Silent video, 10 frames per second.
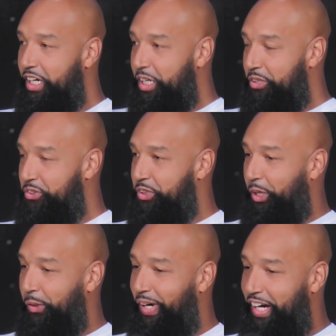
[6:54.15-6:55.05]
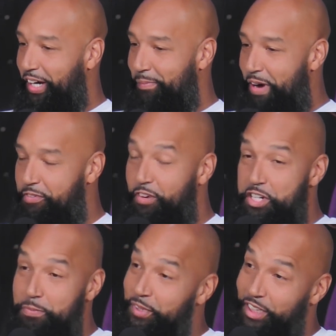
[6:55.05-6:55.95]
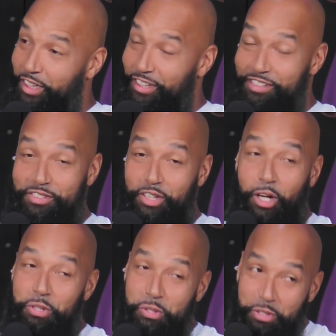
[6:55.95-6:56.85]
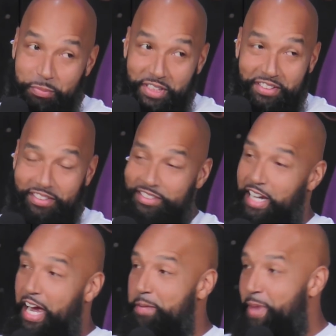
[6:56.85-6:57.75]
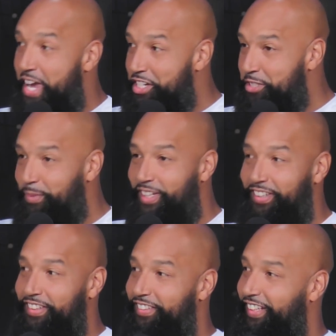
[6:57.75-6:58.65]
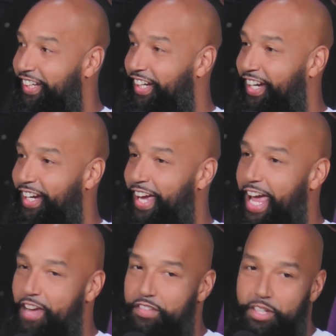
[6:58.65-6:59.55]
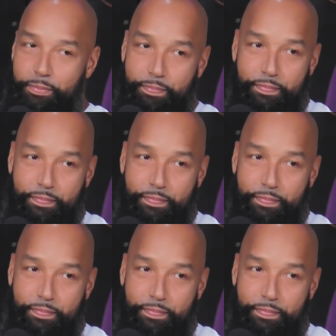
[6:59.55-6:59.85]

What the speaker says: So my freshman year, this is all new to me. Time management, having to